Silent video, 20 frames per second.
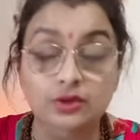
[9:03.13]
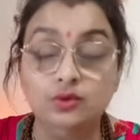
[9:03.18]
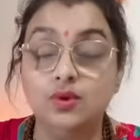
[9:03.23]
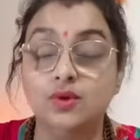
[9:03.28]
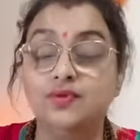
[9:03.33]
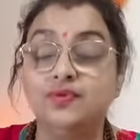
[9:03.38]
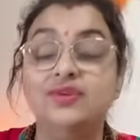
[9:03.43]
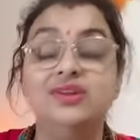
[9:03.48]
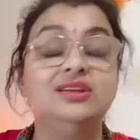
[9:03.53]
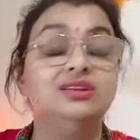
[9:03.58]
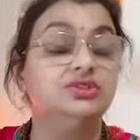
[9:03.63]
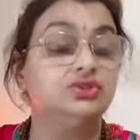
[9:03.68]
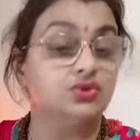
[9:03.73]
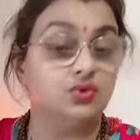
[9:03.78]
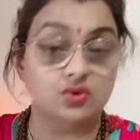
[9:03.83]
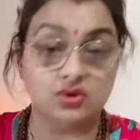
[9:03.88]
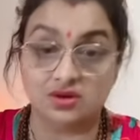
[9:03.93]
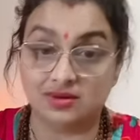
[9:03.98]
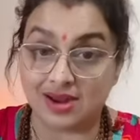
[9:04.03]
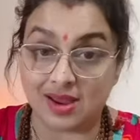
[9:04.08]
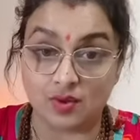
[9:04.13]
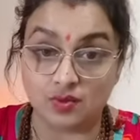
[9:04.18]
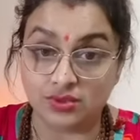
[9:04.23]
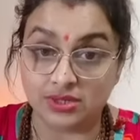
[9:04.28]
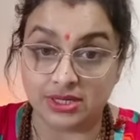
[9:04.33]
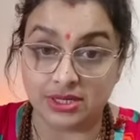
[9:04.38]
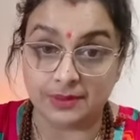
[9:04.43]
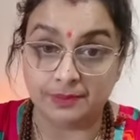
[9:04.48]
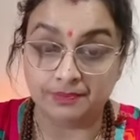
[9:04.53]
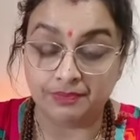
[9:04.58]
you are feeling so
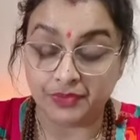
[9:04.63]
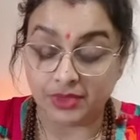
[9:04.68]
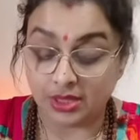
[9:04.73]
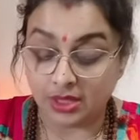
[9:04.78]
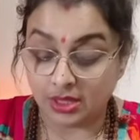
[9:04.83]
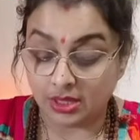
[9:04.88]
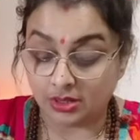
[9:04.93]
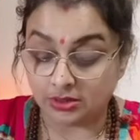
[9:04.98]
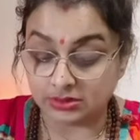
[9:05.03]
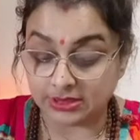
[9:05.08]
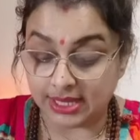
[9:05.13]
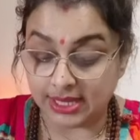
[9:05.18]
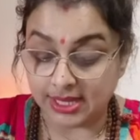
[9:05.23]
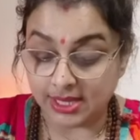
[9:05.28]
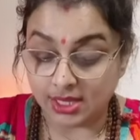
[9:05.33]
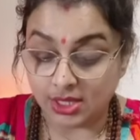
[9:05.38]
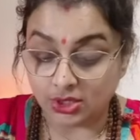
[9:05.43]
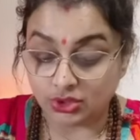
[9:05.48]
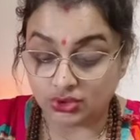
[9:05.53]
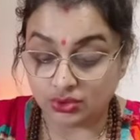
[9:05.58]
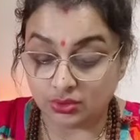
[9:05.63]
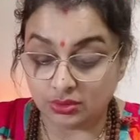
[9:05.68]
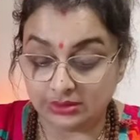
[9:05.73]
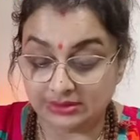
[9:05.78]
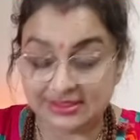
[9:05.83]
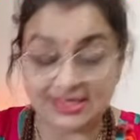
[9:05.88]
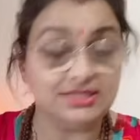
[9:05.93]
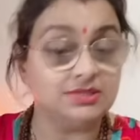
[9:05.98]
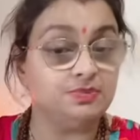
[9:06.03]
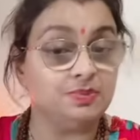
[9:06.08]
grounded okay so
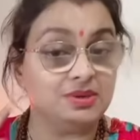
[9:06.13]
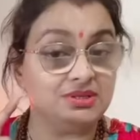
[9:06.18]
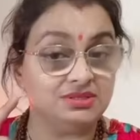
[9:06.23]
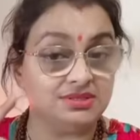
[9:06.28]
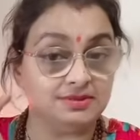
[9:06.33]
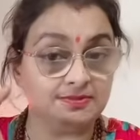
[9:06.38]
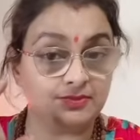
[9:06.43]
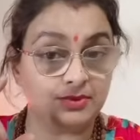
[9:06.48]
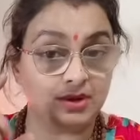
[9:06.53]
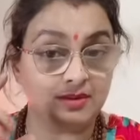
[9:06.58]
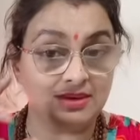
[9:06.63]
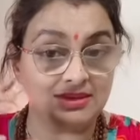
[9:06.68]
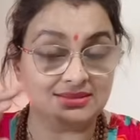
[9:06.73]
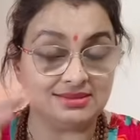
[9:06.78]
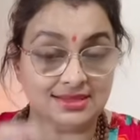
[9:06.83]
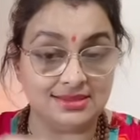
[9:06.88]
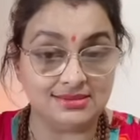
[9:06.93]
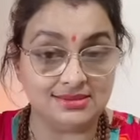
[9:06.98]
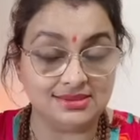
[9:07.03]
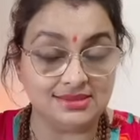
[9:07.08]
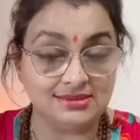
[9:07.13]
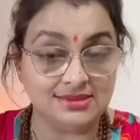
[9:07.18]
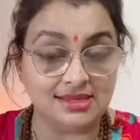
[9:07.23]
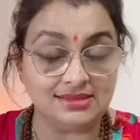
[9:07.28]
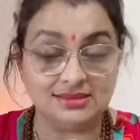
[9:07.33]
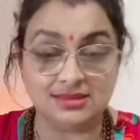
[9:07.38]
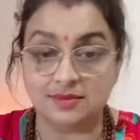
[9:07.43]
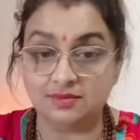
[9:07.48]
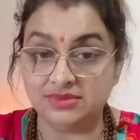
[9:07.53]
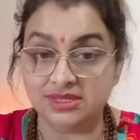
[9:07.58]
this person probably sensing
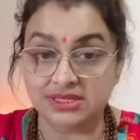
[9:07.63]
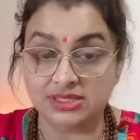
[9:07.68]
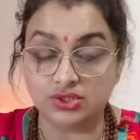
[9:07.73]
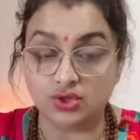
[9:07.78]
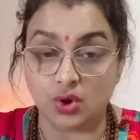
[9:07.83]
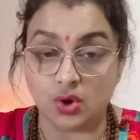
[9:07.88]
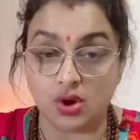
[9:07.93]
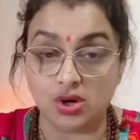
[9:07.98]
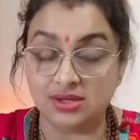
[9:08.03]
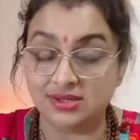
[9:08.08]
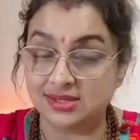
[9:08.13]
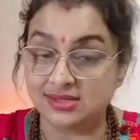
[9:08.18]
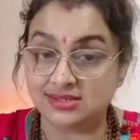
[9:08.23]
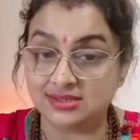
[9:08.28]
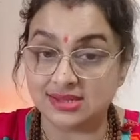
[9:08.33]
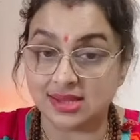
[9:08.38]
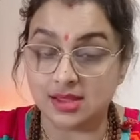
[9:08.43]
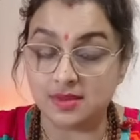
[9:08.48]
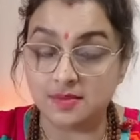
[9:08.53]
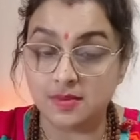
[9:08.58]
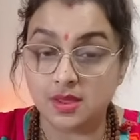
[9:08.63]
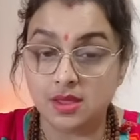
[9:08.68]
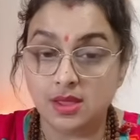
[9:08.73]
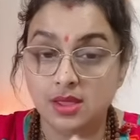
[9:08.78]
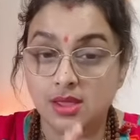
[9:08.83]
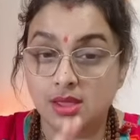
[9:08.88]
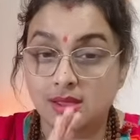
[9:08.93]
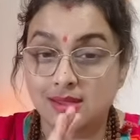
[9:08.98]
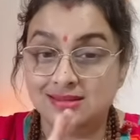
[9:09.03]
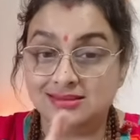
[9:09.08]
that something is odd this time
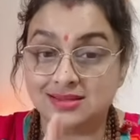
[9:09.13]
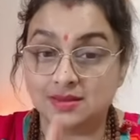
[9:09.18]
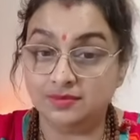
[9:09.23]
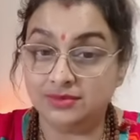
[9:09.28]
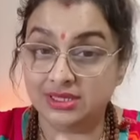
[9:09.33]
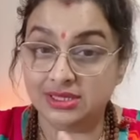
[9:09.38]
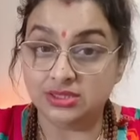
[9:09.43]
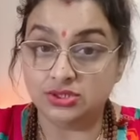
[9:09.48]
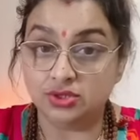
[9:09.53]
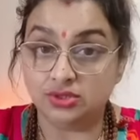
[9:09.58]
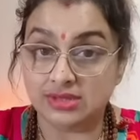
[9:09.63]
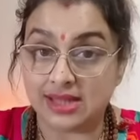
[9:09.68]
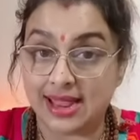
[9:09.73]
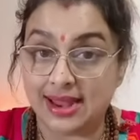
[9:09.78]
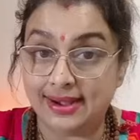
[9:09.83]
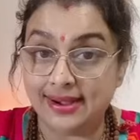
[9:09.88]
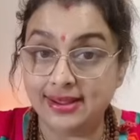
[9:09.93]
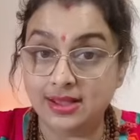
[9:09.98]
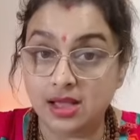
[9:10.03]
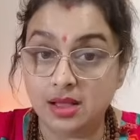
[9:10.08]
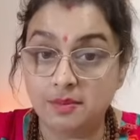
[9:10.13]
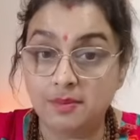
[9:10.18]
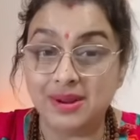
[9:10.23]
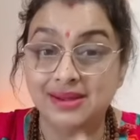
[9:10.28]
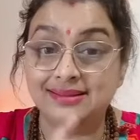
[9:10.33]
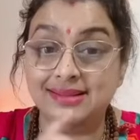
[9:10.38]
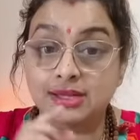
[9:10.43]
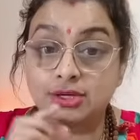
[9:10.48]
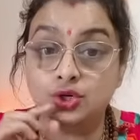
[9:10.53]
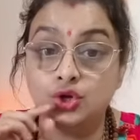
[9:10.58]
something is not adding up
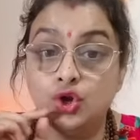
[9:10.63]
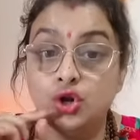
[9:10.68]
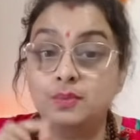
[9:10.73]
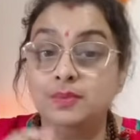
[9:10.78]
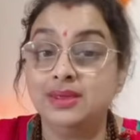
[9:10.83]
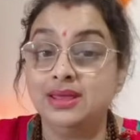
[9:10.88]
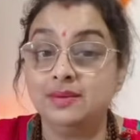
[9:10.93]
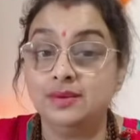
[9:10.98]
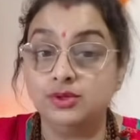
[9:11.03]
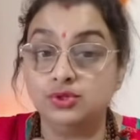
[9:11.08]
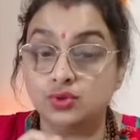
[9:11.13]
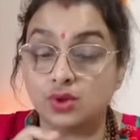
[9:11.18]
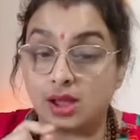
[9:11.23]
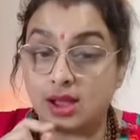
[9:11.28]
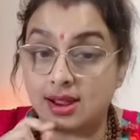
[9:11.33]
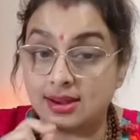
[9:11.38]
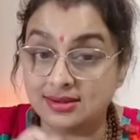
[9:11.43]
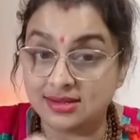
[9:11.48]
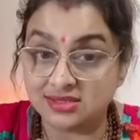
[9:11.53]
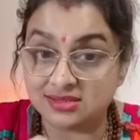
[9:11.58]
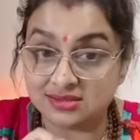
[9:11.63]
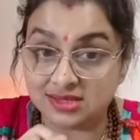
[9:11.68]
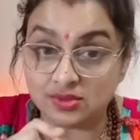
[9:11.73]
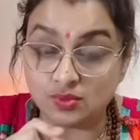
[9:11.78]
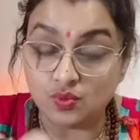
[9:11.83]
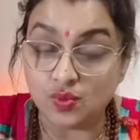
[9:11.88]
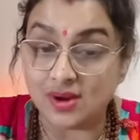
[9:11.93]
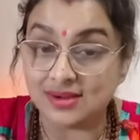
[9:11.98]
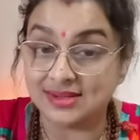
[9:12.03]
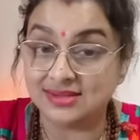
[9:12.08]
but they are not being able to
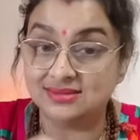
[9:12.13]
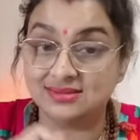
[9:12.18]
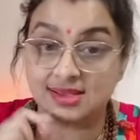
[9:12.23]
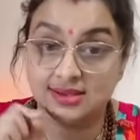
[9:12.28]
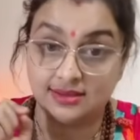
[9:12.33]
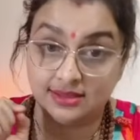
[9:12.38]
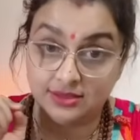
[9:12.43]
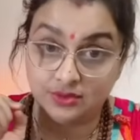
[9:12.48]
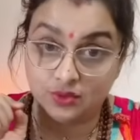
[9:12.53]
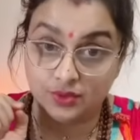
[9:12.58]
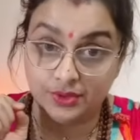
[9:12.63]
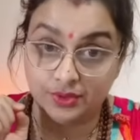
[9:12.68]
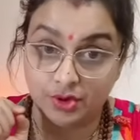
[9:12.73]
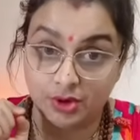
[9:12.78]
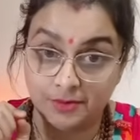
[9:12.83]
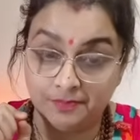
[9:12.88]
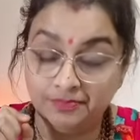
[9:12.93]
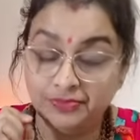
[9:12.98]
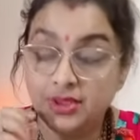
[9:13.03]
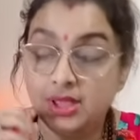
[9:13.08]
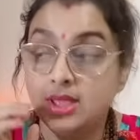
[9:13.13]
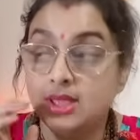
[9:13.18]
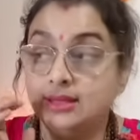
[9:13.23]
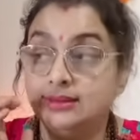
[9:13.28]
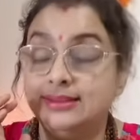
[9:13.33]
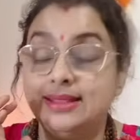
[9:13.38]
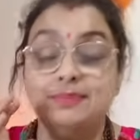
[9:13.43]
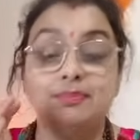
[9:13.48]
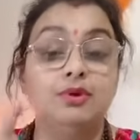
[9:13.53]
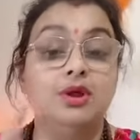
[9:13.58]
understand what exactly going on
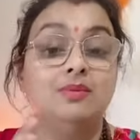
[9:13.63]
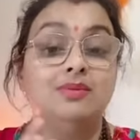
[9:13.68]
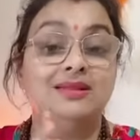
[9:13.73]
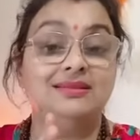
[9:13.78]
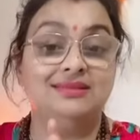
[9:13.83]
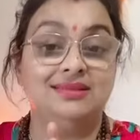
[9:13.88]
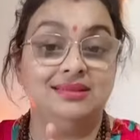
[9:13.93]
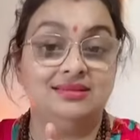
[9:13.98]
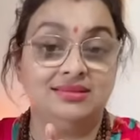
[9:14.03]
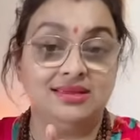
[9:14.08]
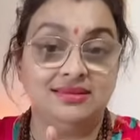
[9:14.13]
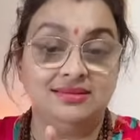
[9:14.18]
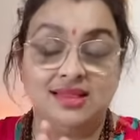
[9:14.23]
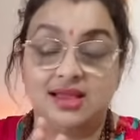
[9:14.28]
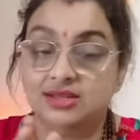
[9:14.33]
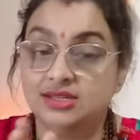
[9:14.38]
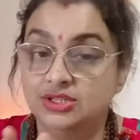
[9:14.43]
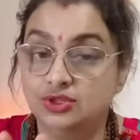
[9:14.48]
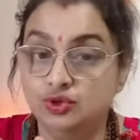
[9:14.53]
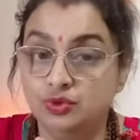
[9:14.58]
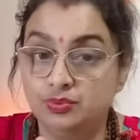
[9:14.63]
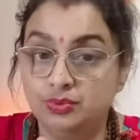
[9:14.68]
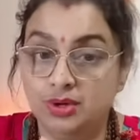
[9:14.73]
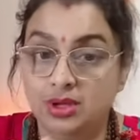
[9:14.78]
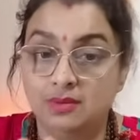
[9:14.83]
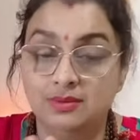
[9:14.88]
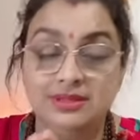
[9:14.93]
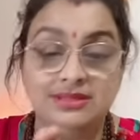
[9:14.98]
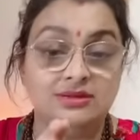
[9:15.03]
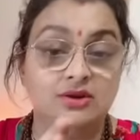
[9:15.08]
they probably thinking that you
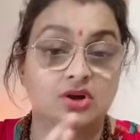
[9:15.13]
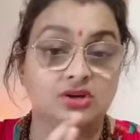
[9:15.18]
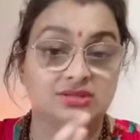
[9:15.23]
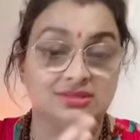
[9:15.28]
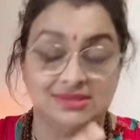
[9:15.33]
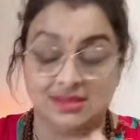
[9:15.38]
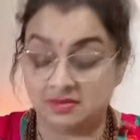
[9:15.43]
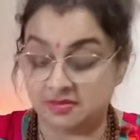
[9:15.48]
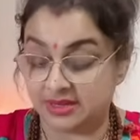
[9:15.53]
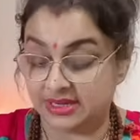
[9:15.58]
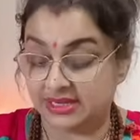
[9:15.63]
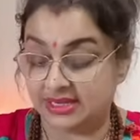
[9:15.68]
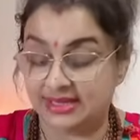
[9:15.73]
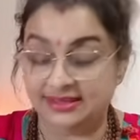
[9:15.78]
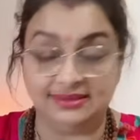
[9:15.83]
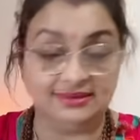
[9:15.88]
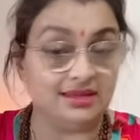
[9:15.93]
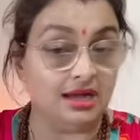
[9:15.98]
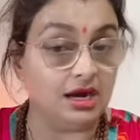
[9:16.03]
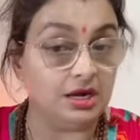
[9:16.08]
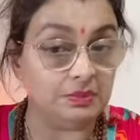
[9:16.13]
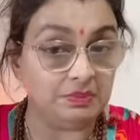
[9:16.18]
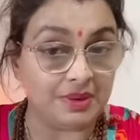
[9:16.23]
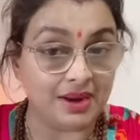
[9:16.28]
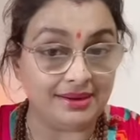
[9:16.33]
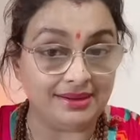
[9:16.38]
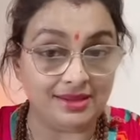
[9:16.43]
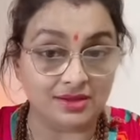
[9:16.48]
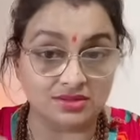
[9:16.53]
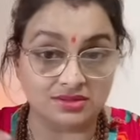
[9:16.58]
probably got somebody like a third
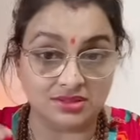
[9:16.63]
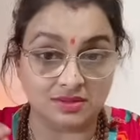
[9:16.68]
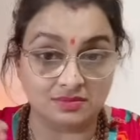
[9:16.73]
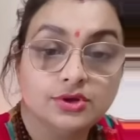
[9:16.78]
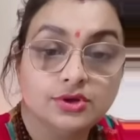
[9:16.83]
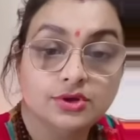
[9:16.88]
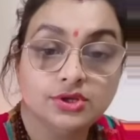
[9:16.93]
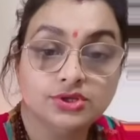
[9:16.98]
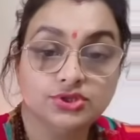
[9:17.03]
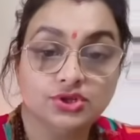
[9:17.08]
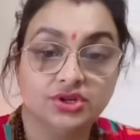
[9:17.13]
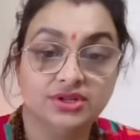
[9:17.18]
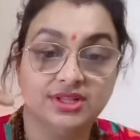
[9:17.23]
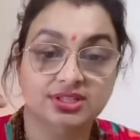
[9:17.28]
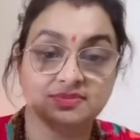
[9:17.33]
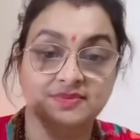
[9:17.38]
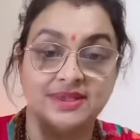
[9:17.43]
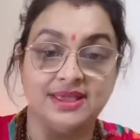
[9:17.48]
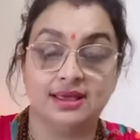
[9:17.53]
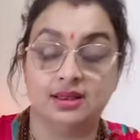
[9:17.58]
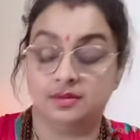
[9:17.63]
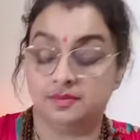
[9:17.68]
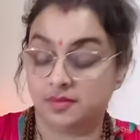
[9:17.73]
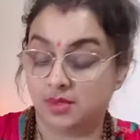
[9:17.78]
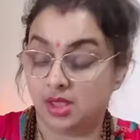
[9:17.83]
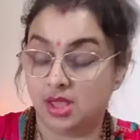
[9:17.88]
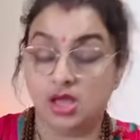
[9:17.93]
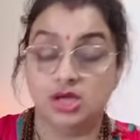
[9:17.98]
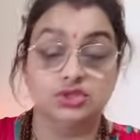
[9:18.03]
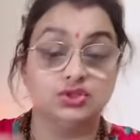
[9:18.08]
party or sorry that's my alarm
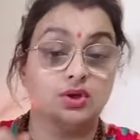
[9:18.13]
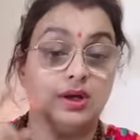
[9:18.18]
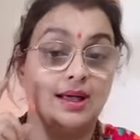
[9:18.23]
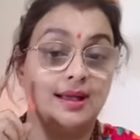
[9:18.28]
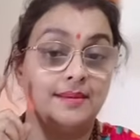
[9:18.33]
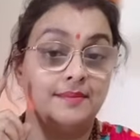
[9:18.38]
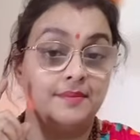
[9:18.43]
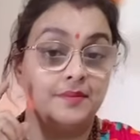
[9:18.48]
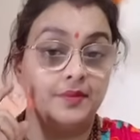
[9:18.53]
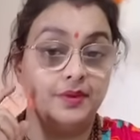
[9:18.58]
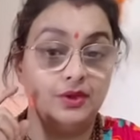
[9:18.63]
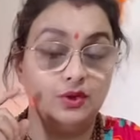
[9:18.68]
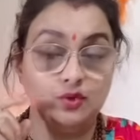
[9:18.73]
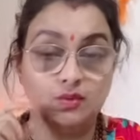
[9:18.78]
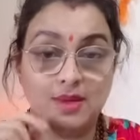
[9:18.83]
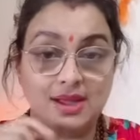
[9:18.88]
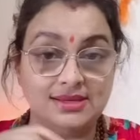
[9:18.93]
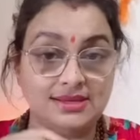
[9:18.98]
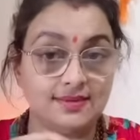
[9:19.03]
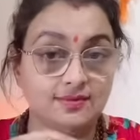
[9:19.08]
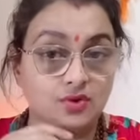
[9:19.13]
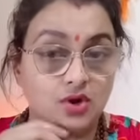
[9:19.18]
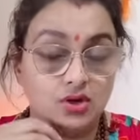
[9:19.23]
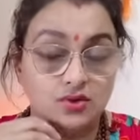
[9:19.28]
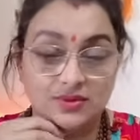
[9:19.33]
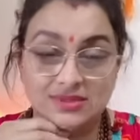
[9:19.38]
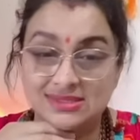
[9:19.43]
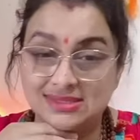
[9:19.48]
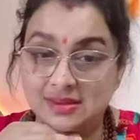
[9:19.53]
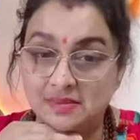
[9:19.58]
so um, you might have got
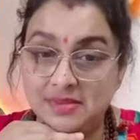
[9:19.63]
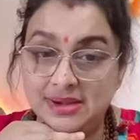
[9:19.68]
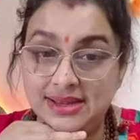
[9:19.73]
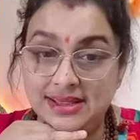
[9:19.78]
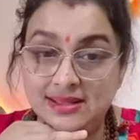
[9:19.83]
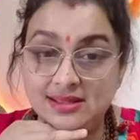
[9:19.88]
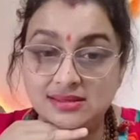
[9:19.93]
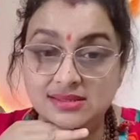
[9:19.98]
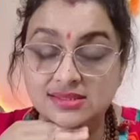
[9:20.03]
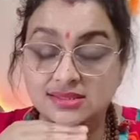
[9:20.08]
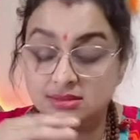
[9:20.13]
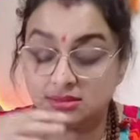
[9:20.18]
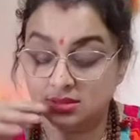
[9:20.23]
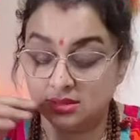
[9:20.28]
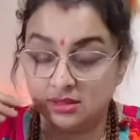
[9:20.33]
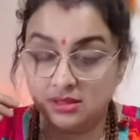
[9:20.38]
with somebody else